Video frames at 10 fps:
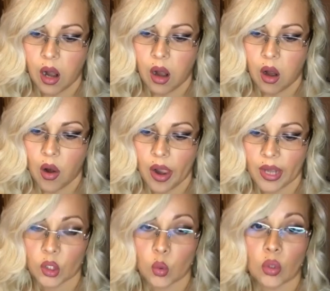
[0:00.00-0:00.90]
and who will
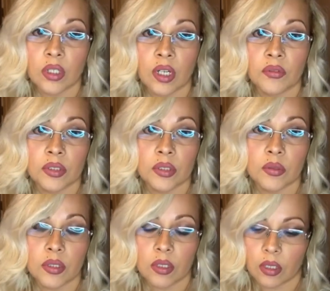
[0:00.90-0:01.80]
govern those
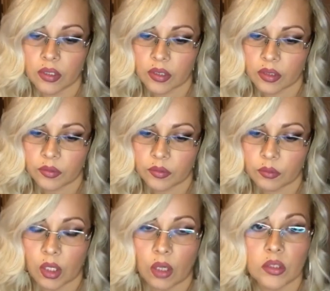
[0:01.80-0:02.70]
laws. But
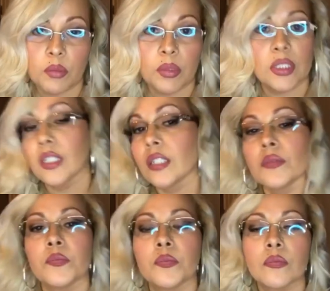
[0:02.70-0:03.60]
ultimately,
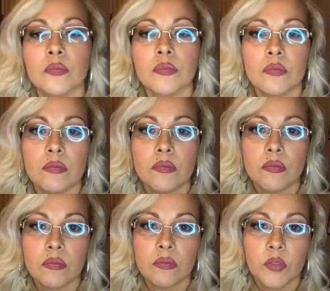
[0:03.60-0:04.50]

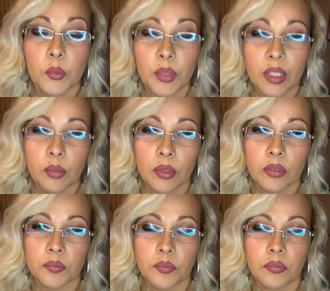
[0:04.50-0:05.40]
the people
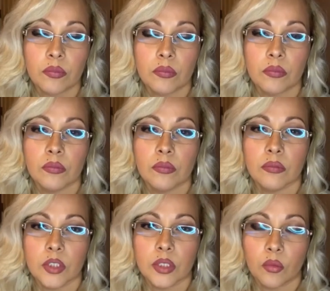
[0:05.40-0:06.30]

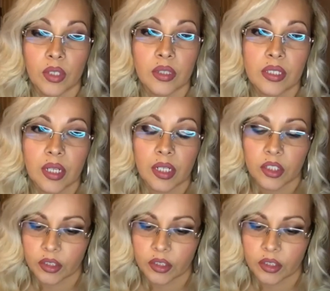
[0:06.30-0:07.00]
run this nation.